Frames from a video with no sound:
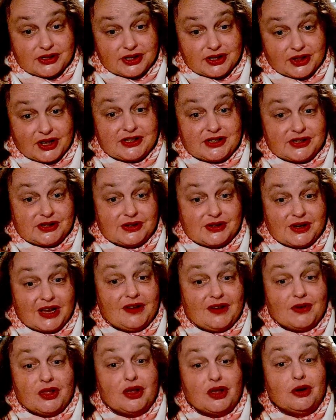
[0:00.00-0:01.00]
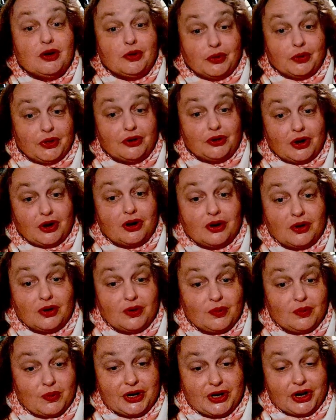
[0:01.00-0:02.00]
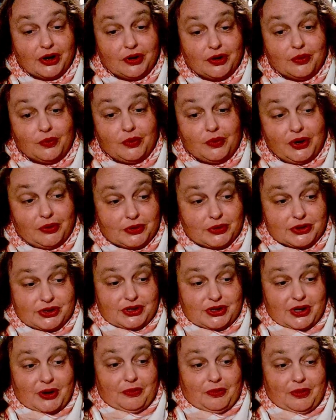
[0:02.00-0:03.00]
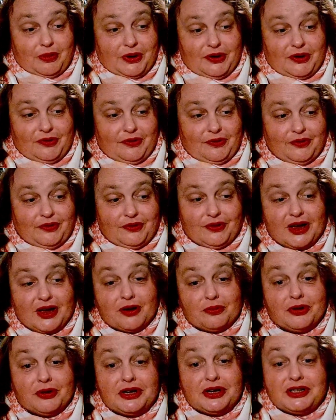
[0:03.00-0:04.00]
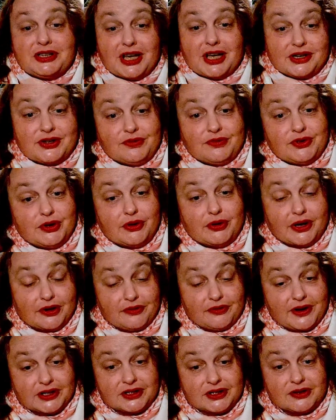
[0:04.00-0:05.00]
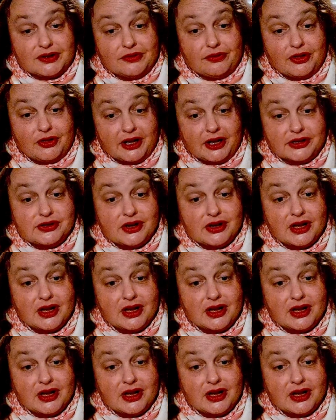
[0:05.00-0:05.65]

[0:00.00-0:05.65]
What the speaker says: That's even though there are, you know, there was a brief pretense of doing effective things,